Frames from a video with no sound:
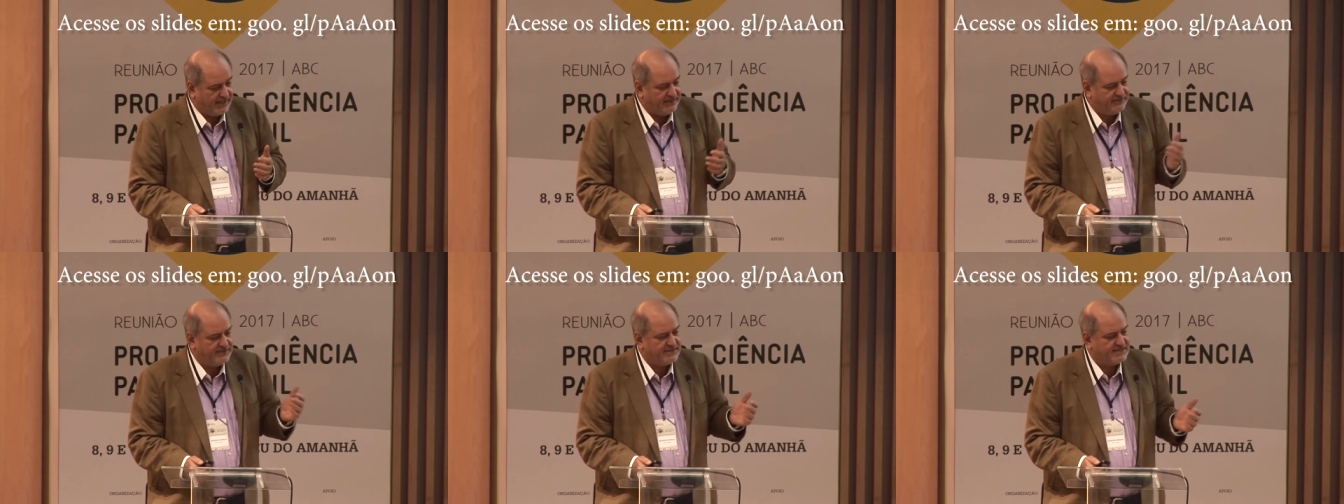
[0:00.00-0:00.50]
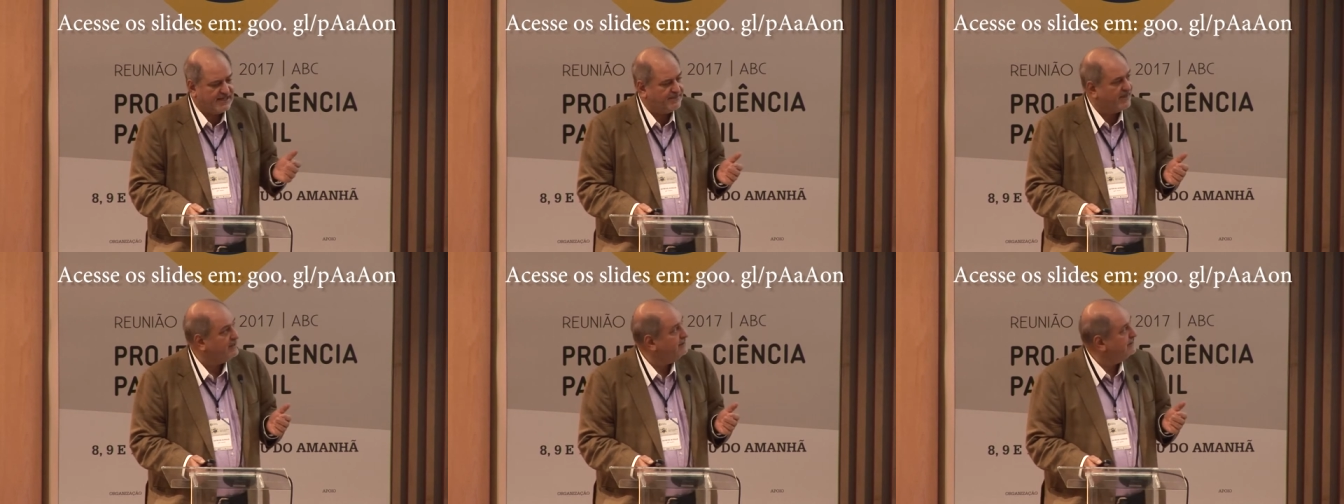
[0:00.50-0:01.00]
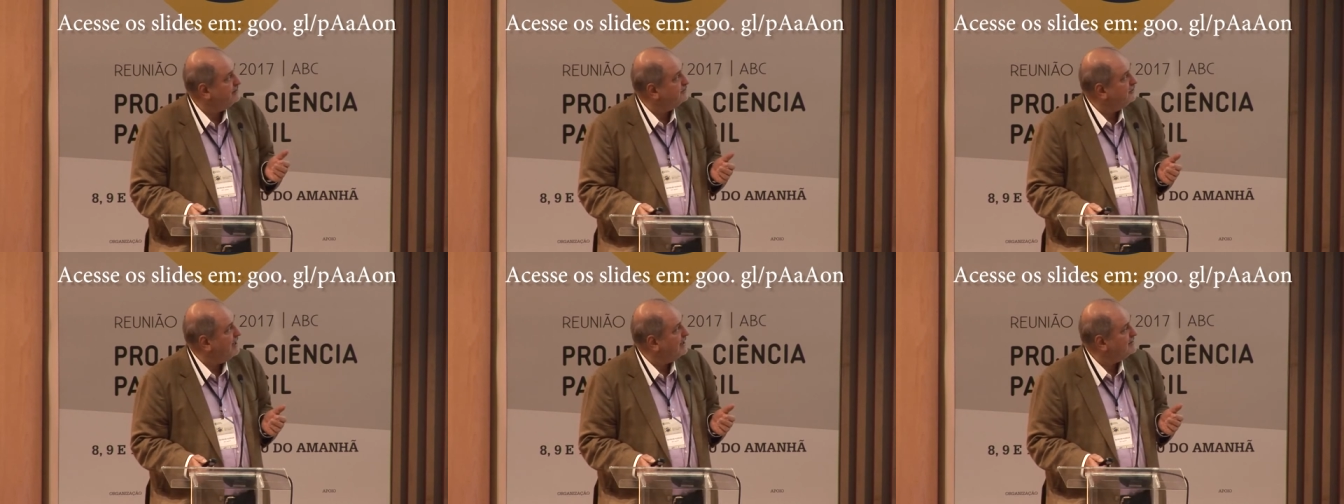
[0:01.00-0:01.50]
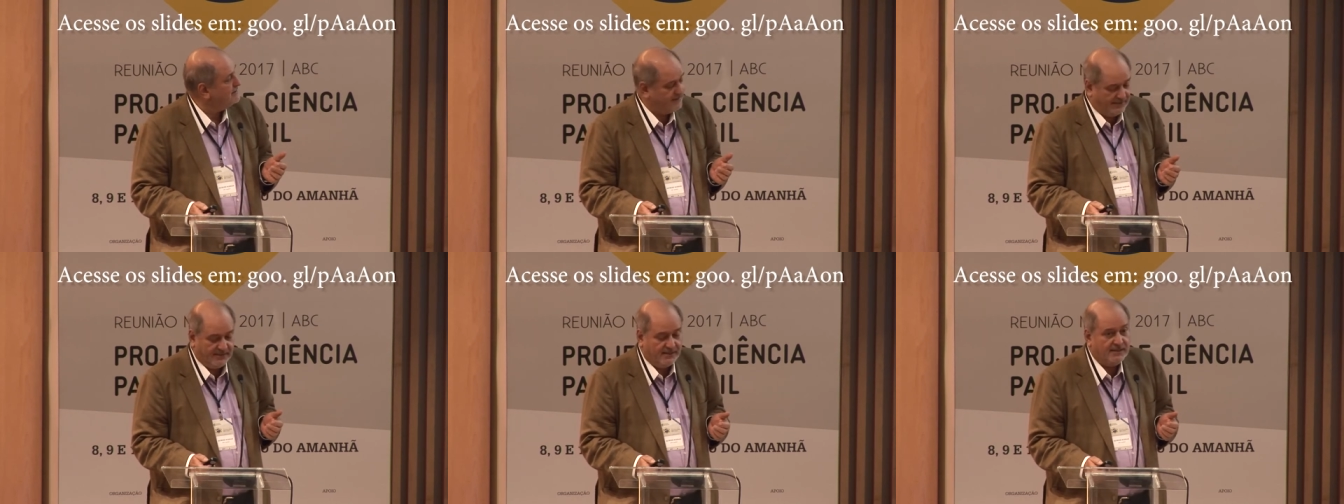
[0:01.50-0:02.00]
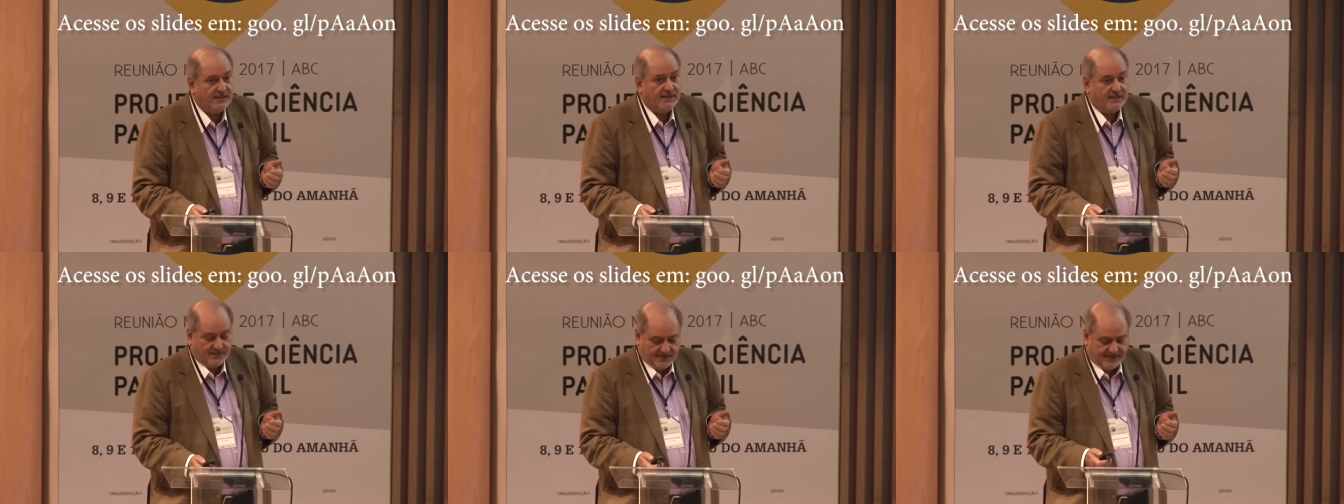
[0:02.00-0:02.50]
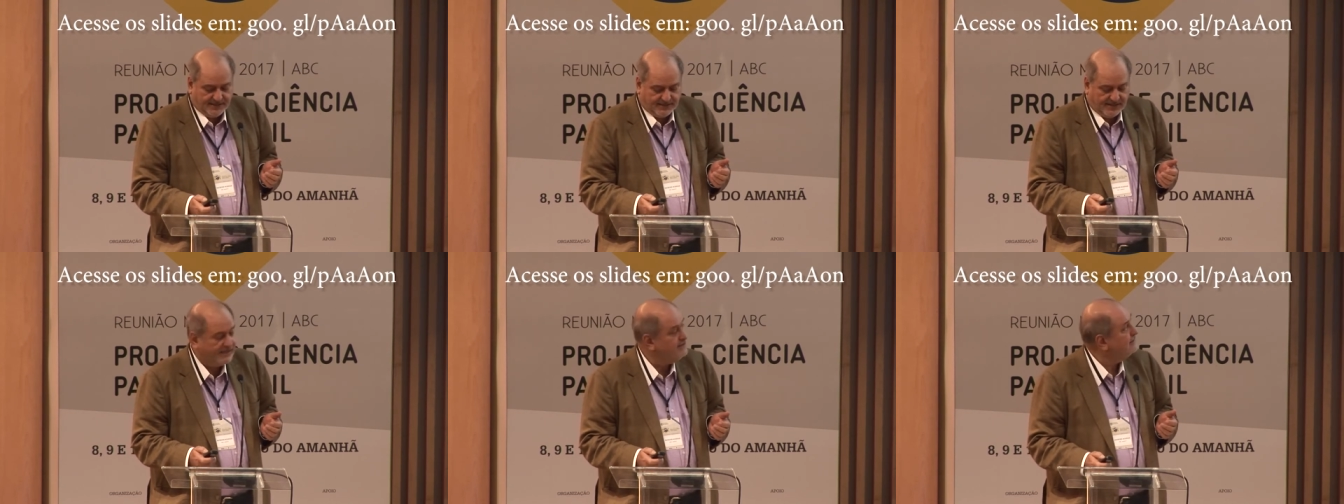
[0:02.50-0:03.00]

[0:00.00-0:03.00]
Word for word: I even design my clinical trials. Next slide.